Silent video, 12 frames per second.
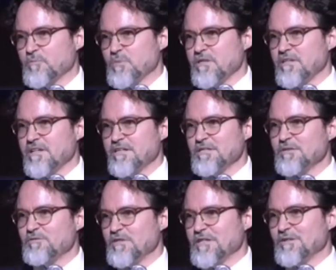be
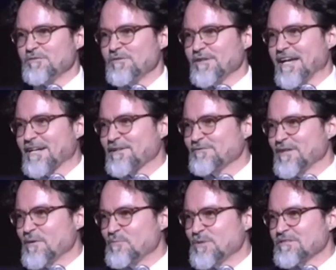defeated for lack of
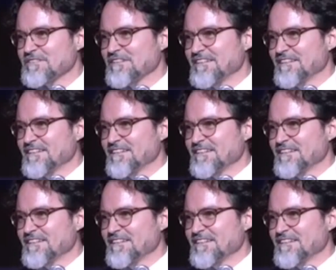numbers.